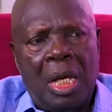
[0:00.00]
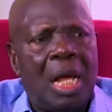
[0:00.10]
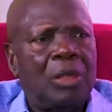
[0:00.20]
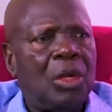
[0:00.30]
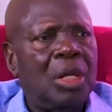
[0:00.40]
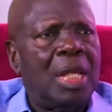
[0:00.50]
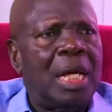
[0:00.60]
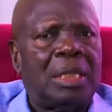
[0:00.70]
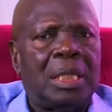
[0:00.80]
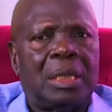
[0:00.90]
and I thought
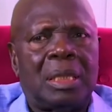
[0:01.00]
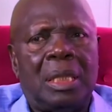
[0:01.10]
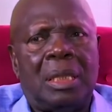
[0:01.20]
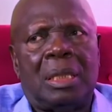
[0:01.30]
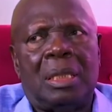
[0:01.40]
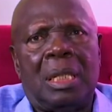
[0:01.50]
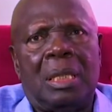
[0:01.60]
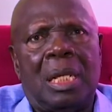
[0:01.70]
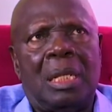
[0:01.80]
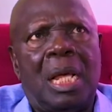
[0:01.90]
that it, it, it,
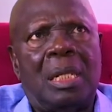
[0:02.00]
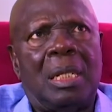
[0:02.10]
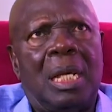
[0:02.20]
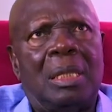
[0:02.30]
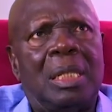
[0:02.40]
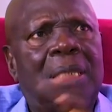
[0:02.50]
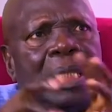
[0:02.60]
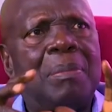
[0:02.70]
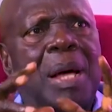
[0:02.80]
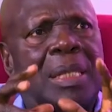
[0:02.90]
and, and the
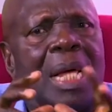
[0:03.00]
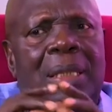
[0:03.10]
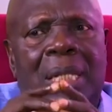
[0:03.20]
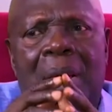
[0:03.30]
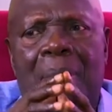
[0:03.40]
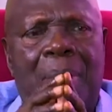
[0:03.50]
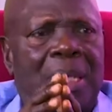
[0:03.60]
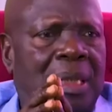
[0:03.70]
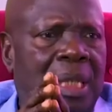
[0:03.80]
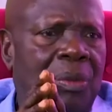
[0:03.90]
team at that time, I
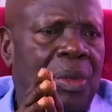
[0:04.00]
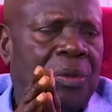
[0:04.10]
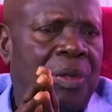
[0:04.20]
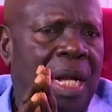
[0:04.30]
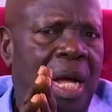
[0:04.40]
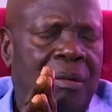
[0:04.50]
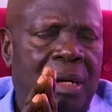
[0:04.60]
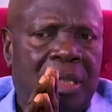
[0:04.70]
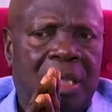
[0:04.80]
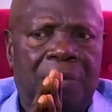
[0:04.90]
must say, was very
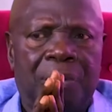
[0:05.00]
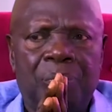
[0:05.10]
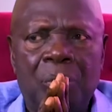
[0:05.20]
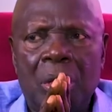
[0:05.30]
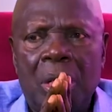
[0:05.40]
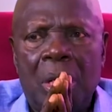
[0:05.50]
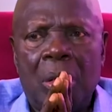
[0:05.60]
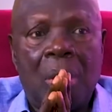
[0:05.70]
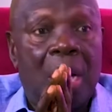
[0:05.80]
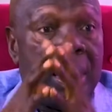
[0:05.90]
aggressive.
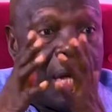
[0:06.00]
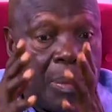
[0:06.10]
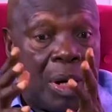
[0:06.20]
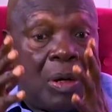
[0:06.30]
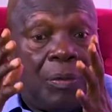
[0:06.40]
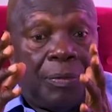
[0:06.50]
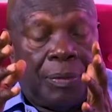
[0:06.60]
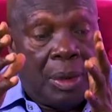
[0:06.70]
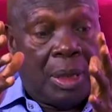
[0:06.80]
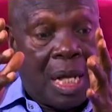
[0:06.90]
Quite a number of
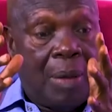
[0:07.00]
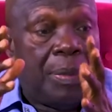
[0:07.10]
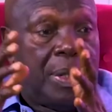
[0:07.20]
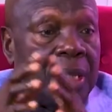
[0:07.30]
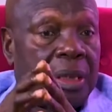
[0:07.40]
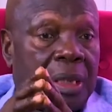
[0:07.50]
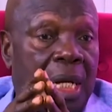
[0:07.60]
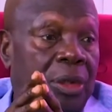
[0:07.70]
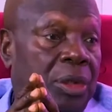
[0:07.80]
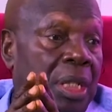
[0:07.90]
companies
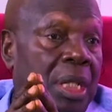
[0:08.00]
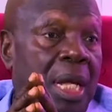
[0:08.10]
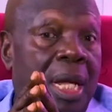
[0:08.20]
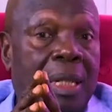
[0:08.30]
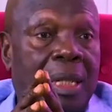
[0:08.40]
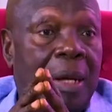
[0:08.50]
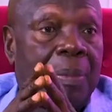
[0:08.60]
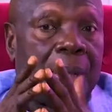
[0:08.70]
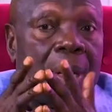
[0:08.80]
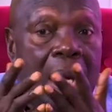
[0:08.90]
actually ended
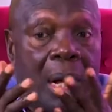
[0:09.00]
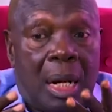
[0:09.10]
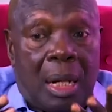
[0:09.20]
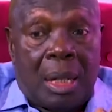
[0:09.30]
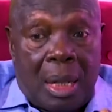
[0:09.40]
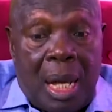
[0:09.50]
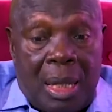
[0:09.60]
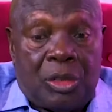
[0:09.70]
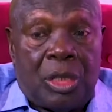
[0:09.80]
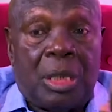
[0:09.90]
up
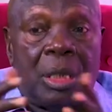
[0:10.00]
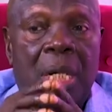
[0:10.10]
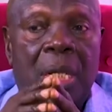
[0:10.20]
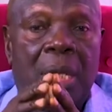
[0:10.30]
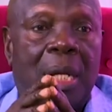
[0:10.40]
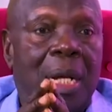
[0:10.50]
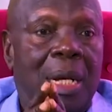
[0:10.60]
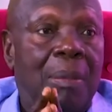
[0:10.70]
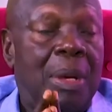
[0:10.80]
entering the Ghanaian